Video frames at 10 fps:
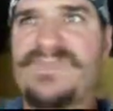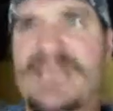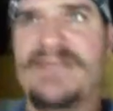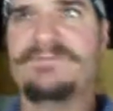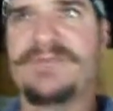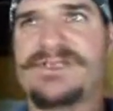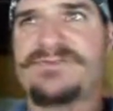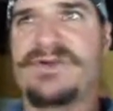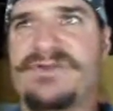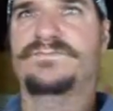Any place
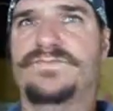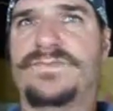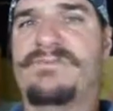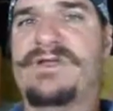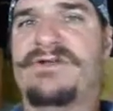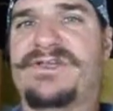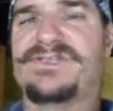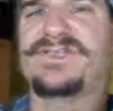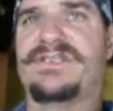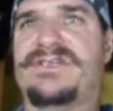where the
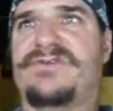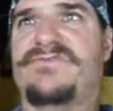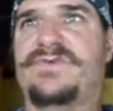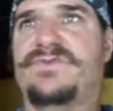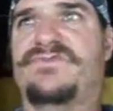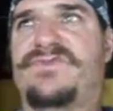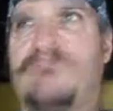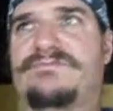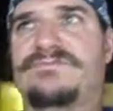Americans get their fuel from